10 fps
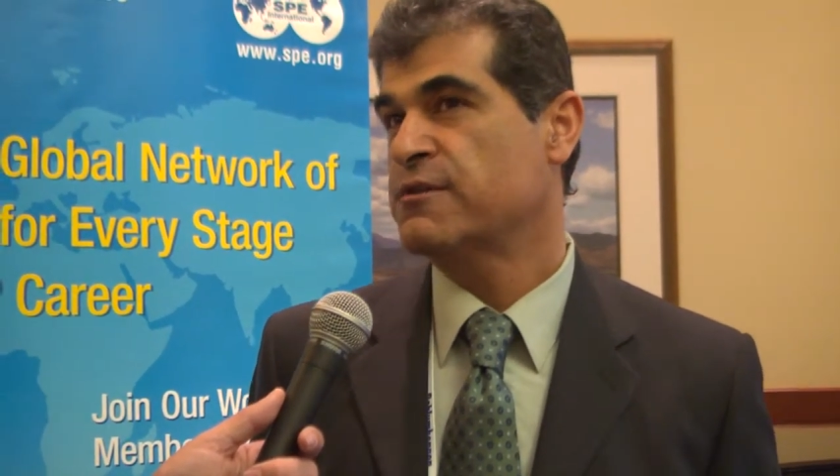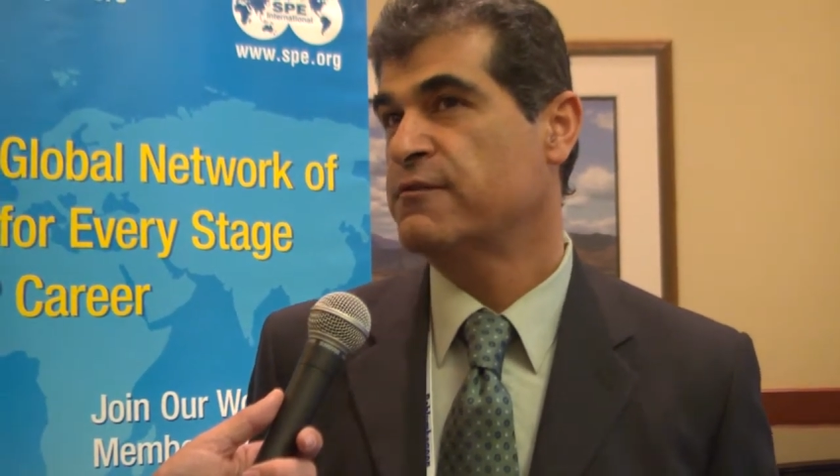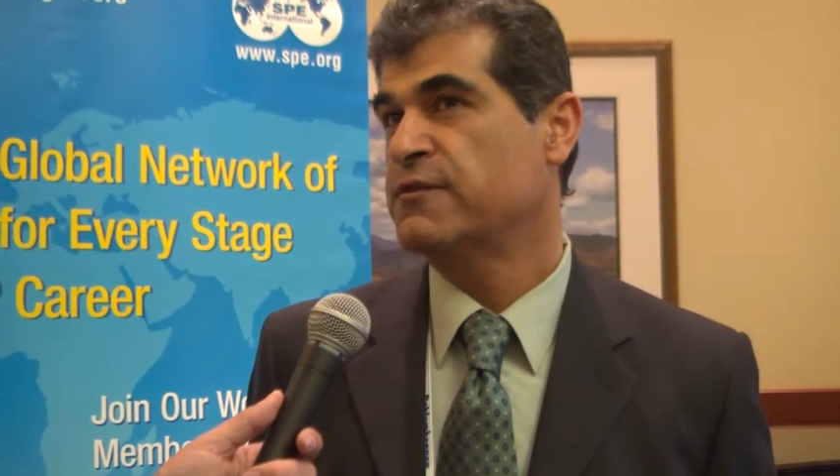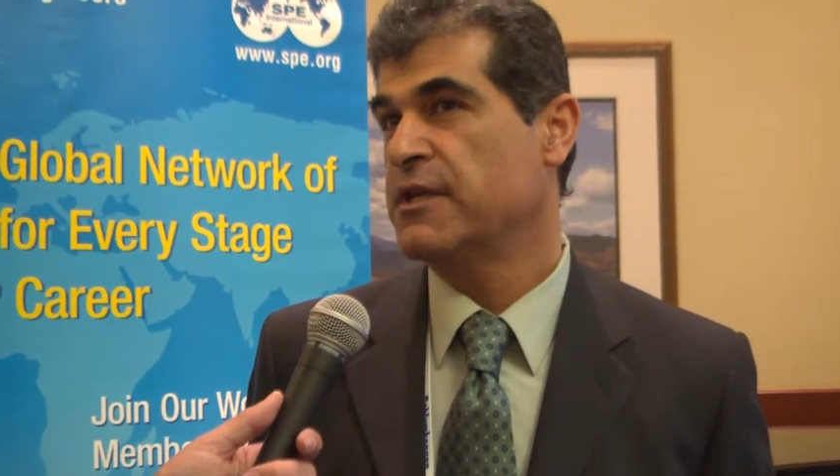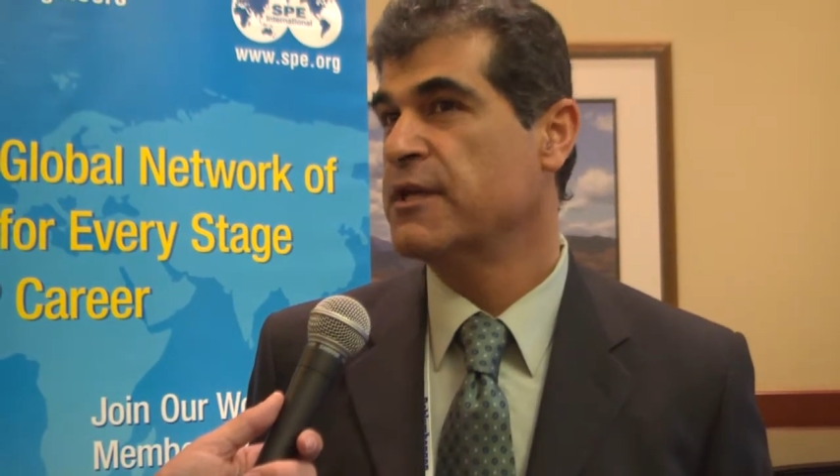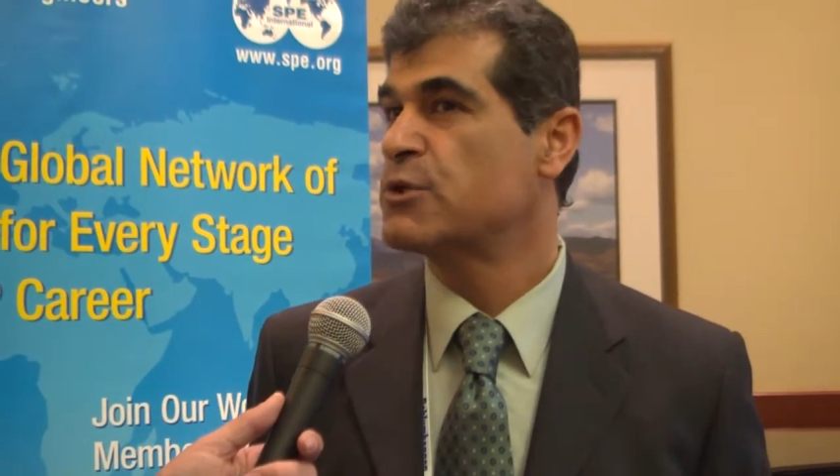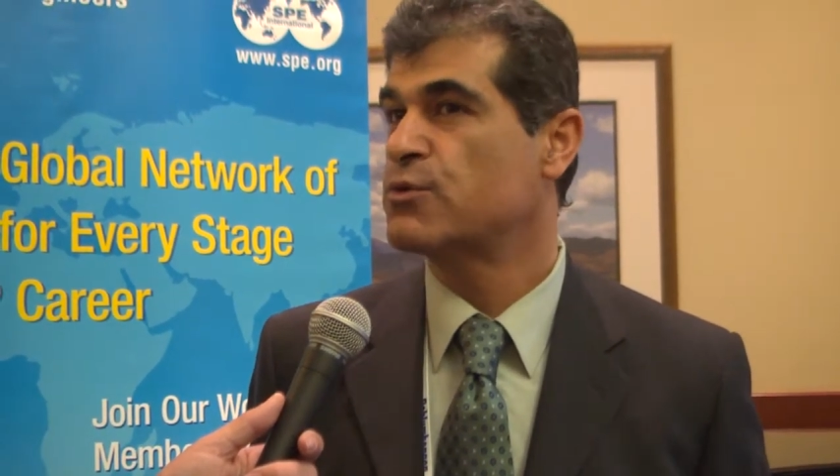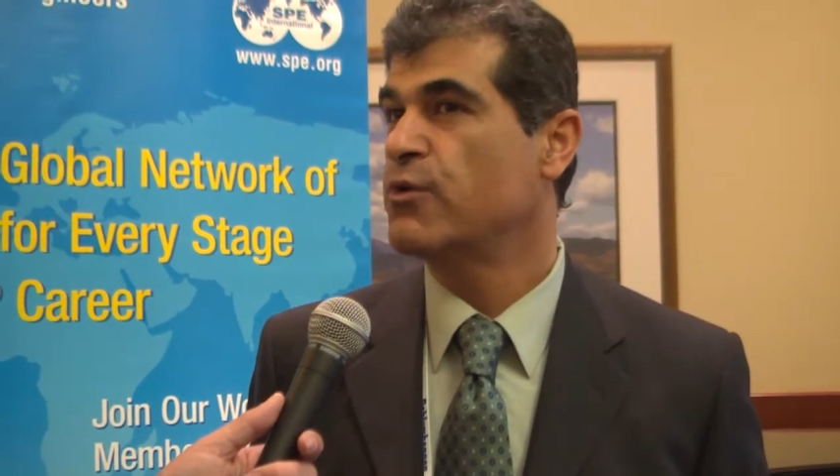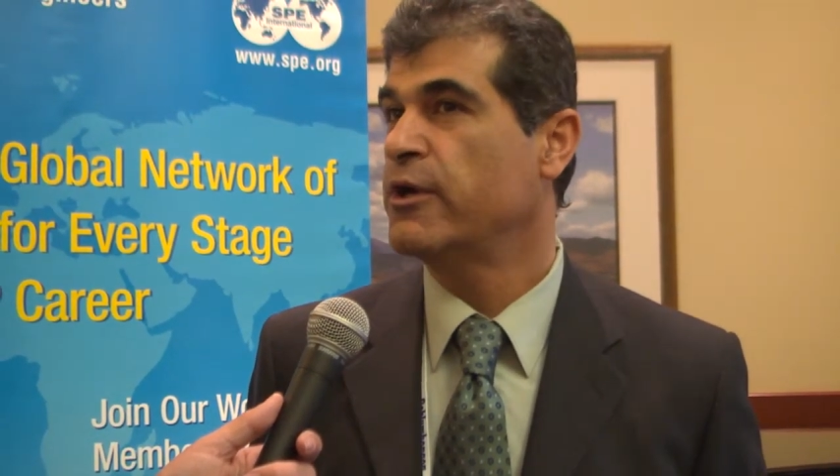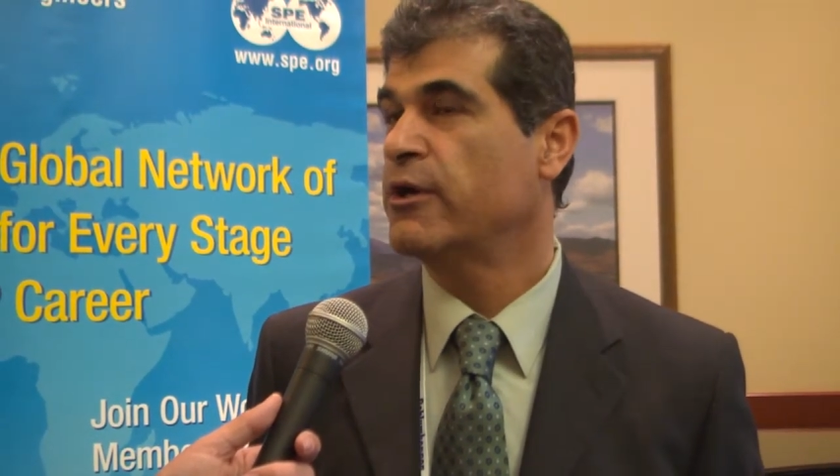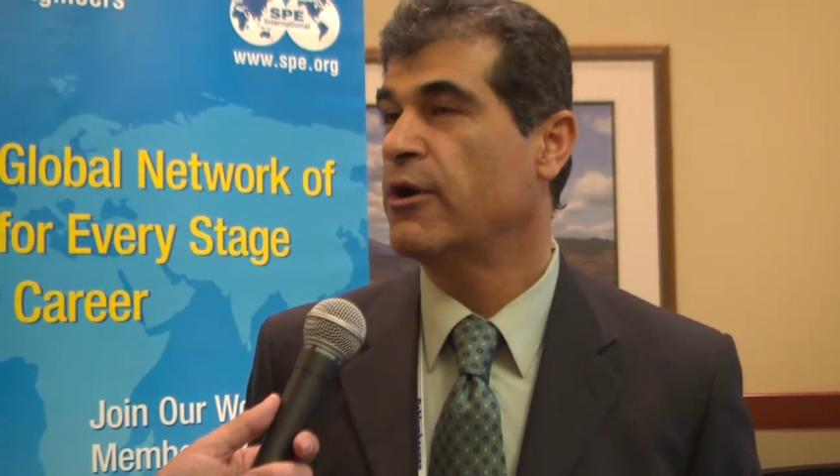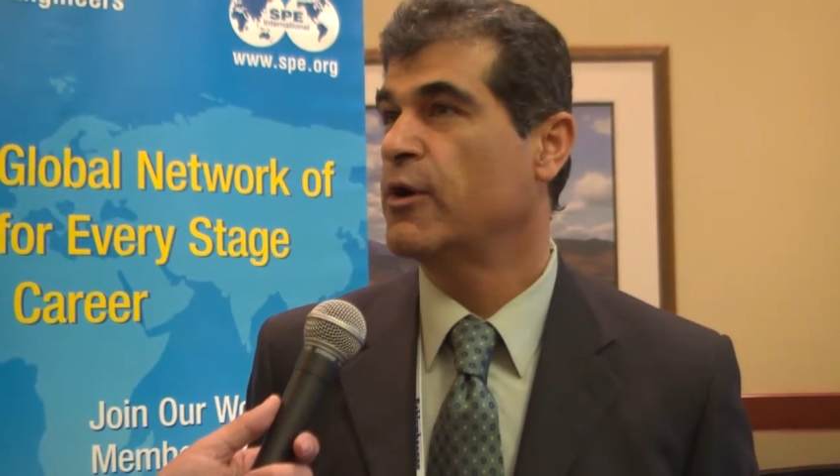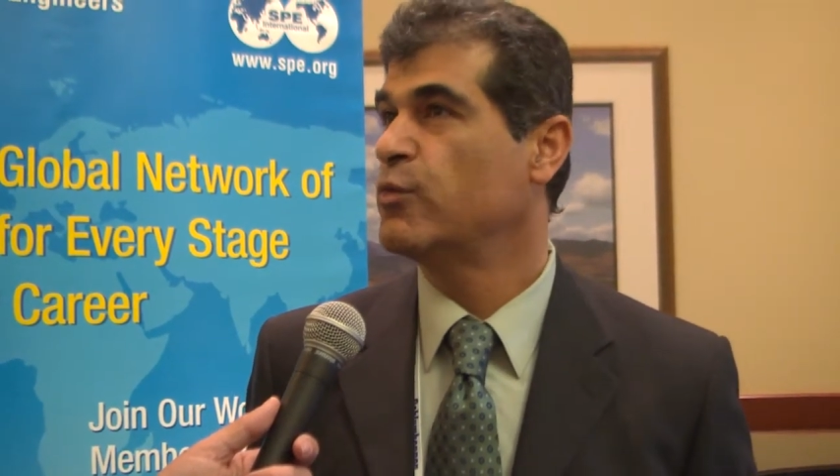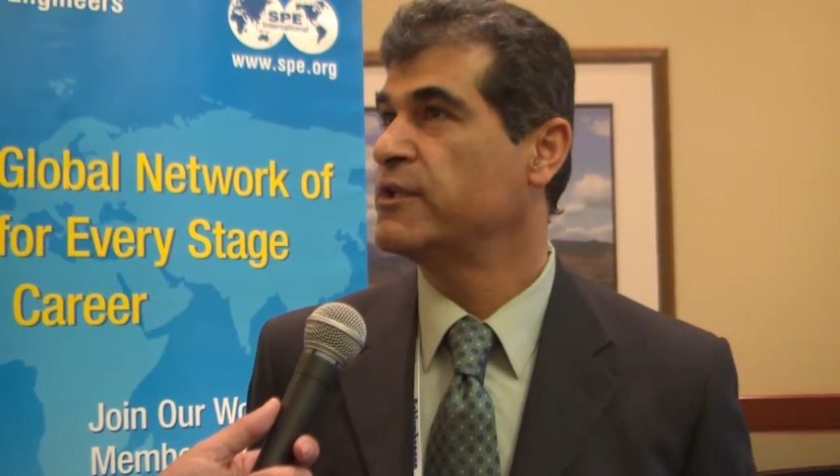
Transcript: of things going on